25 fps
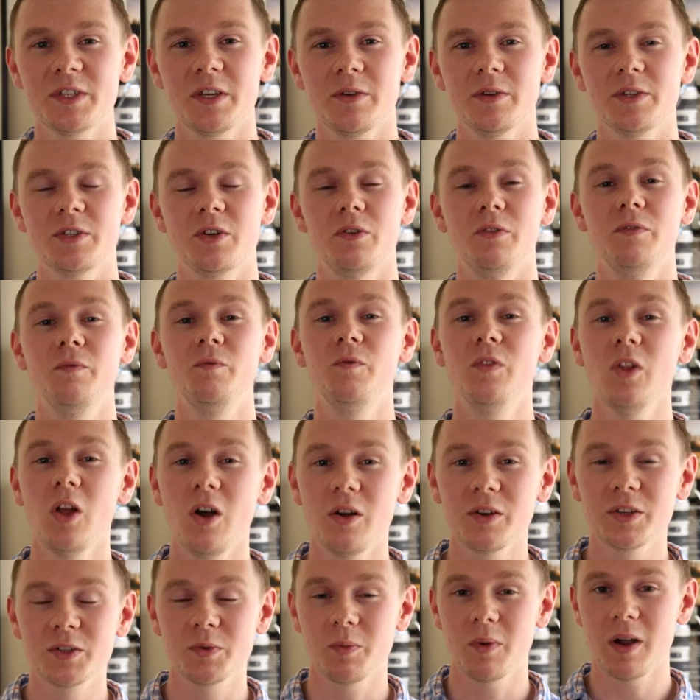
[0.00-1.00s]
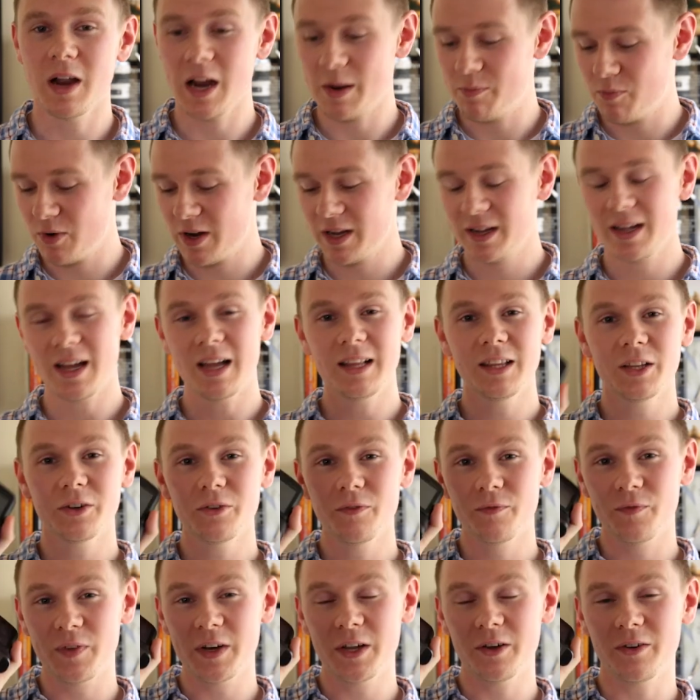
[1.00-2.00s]
series called Vlogs where I bring a
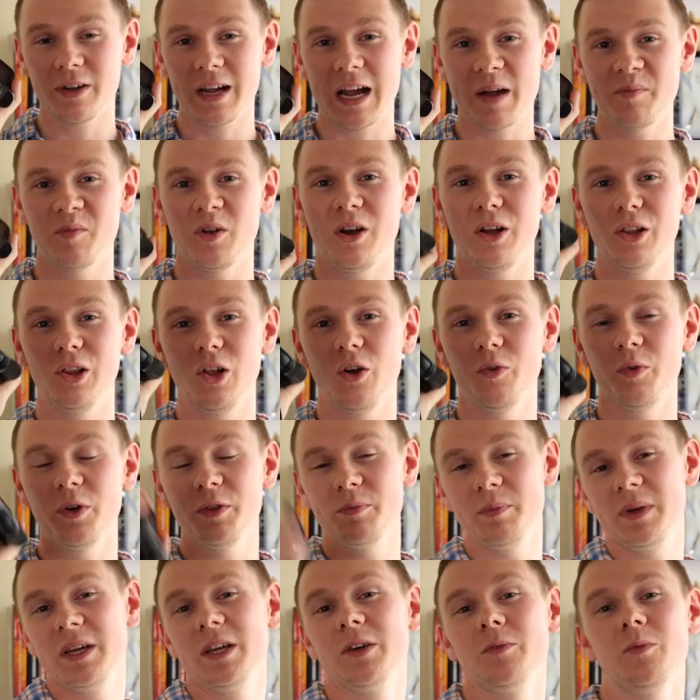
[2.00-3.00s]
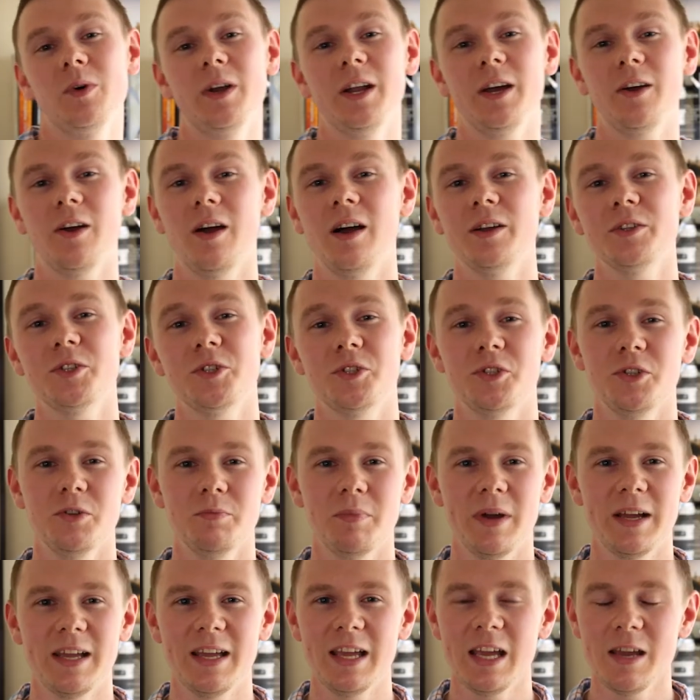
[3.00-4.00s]
little video camera along with me when I go out to
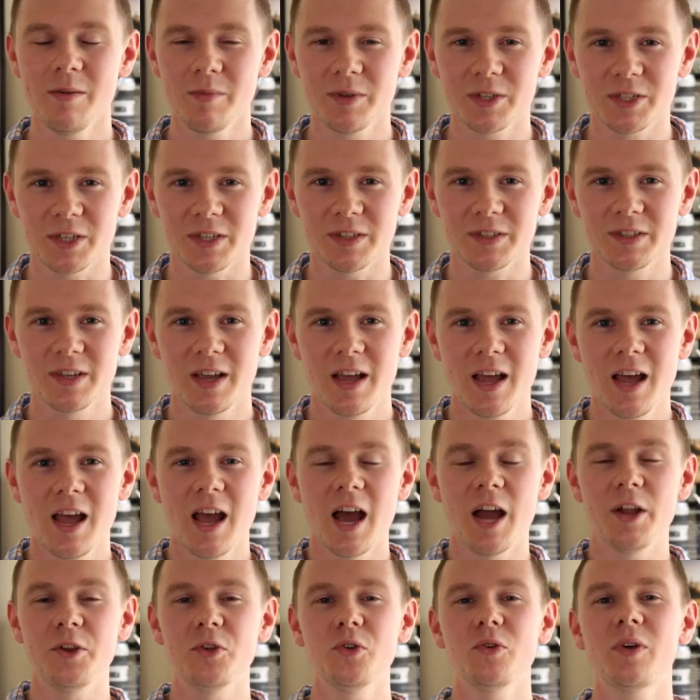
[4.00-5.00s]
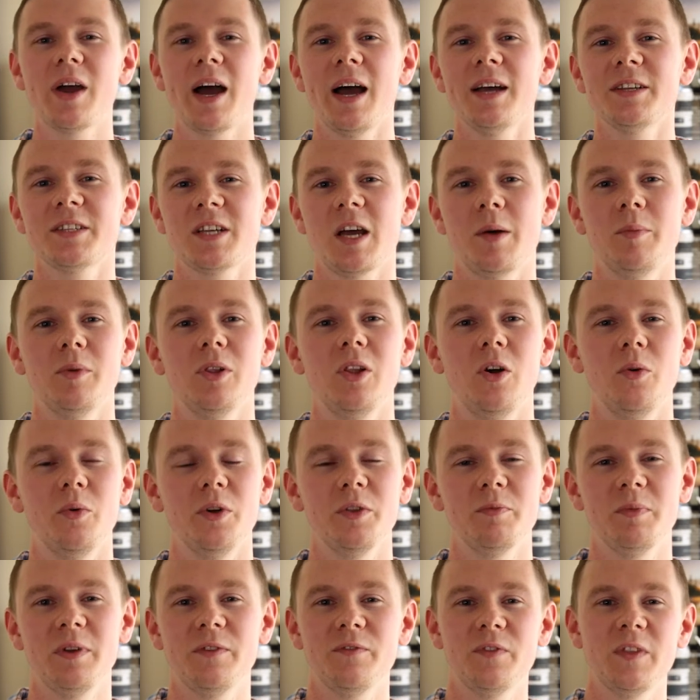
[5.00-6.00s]
shoot my images. And you guys come along
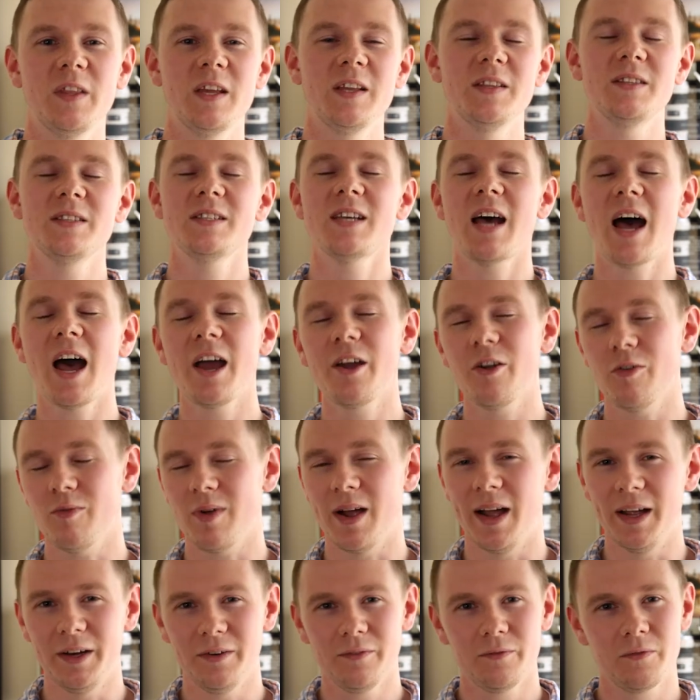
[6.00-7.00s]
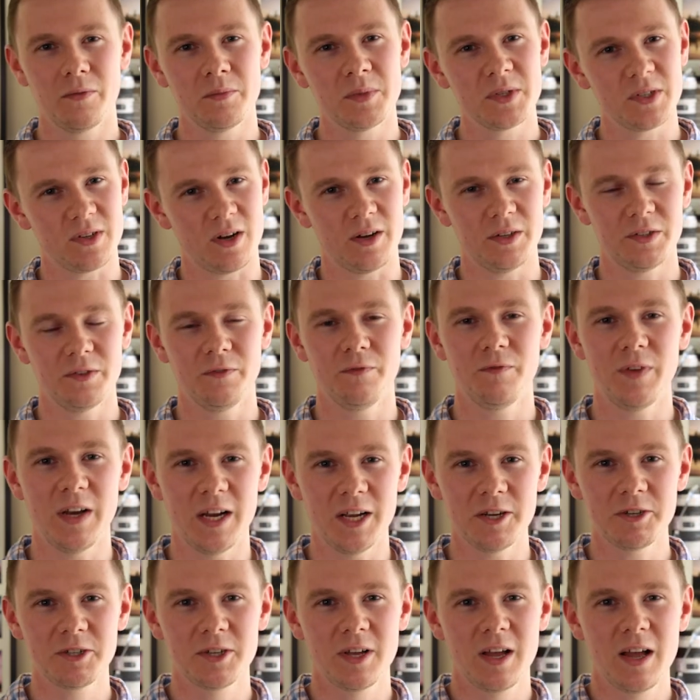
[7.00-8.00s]
with me for the entire ride from start to
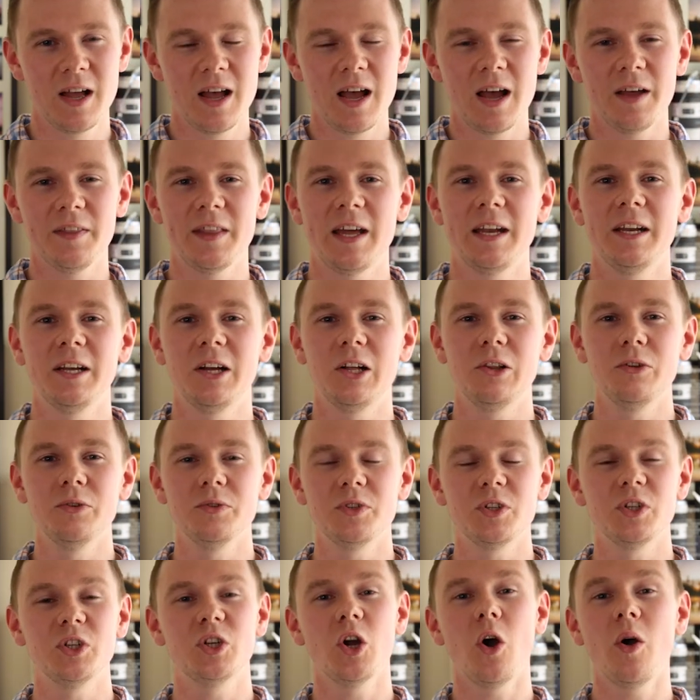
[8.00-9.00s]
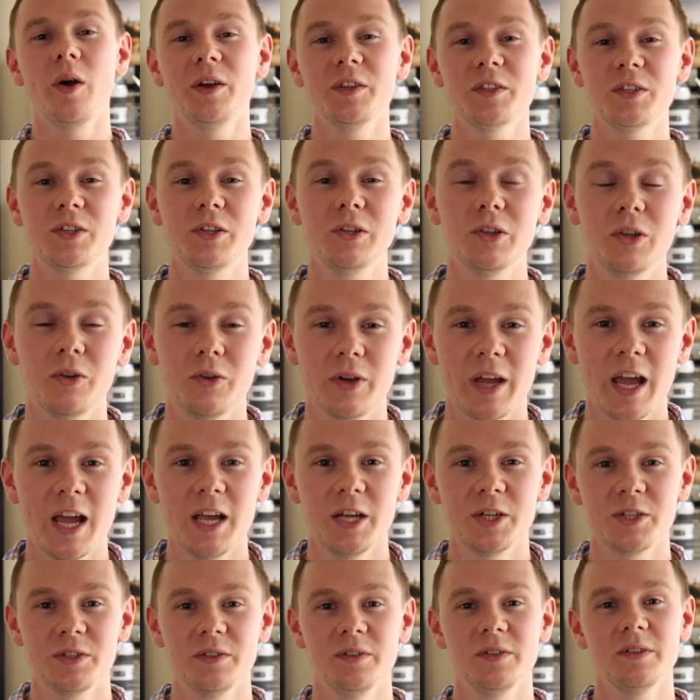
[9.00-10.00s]
finish. And that includes going to the
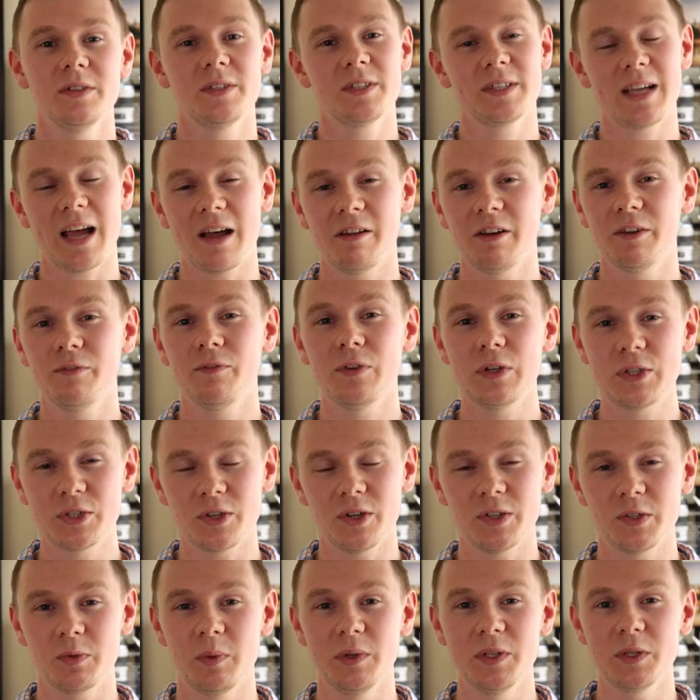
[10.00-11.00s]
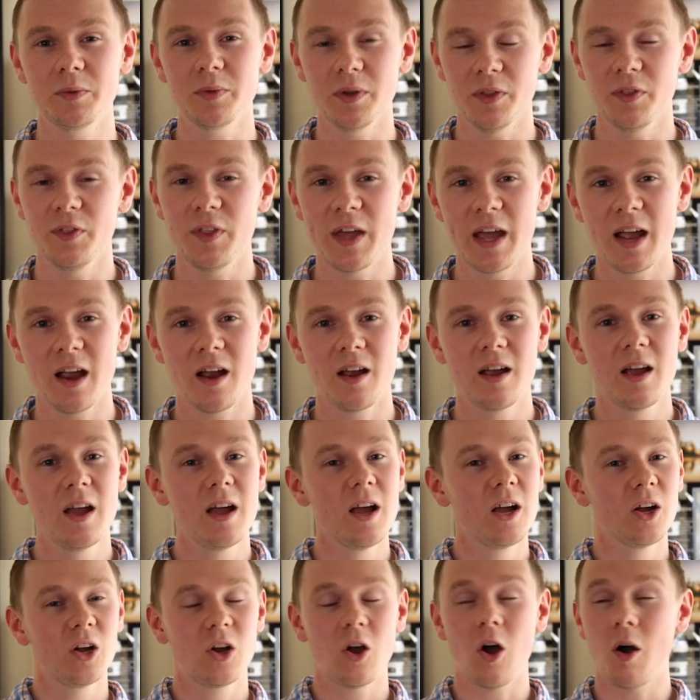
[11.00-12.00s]
location, scouting for shots once we're there,
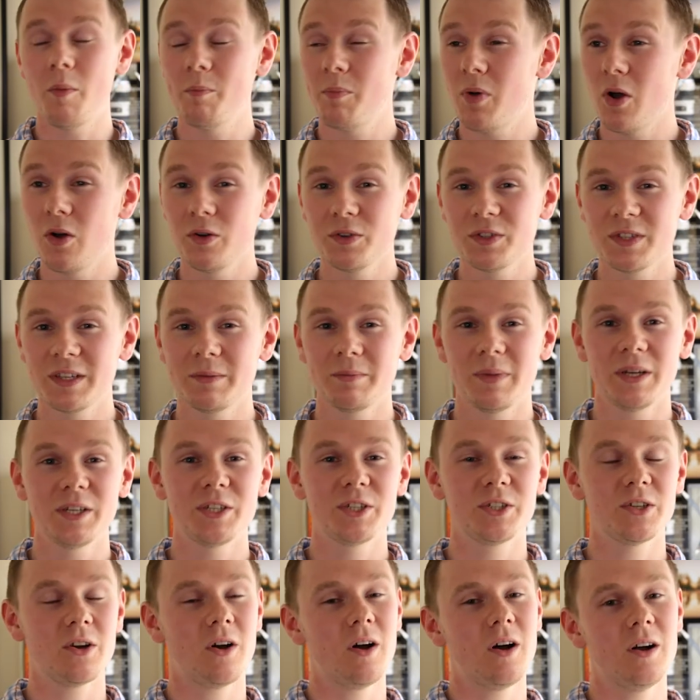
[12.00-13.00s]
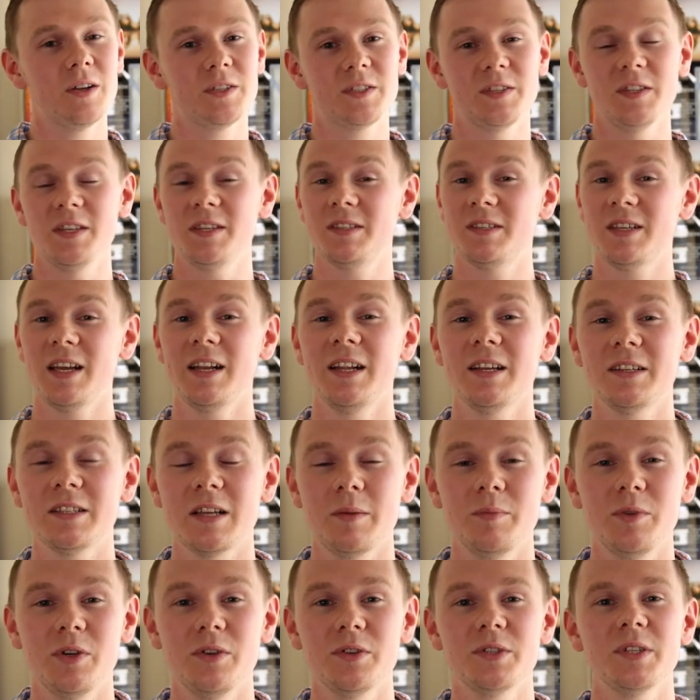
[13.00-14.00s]
composing my shots, the settings
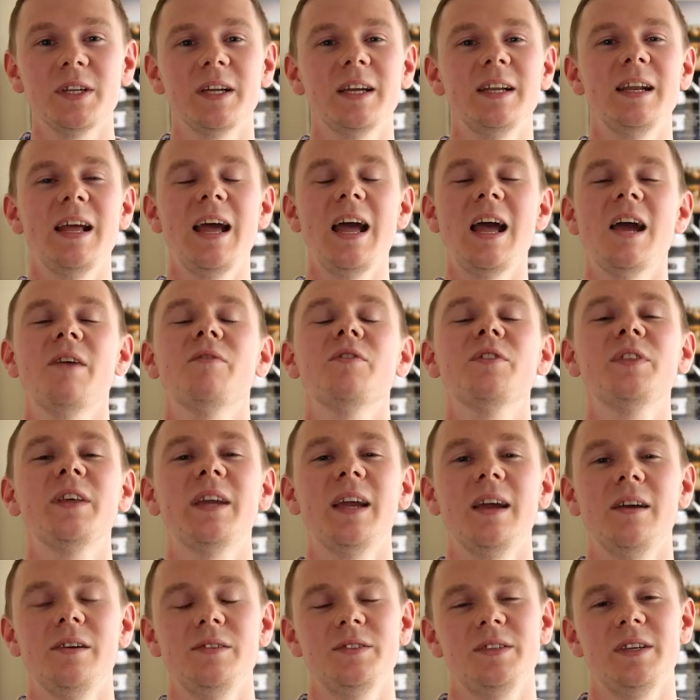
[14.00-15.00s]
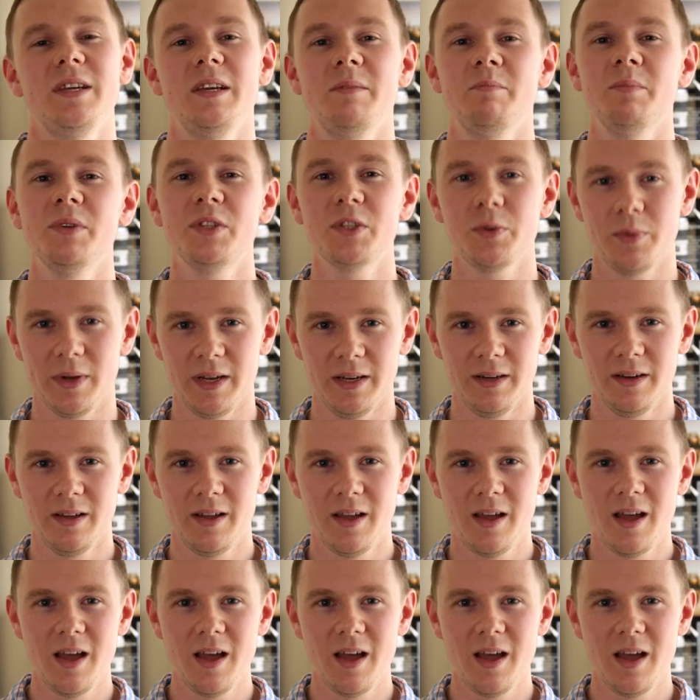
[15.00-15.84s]
I'm using, and everything else in between.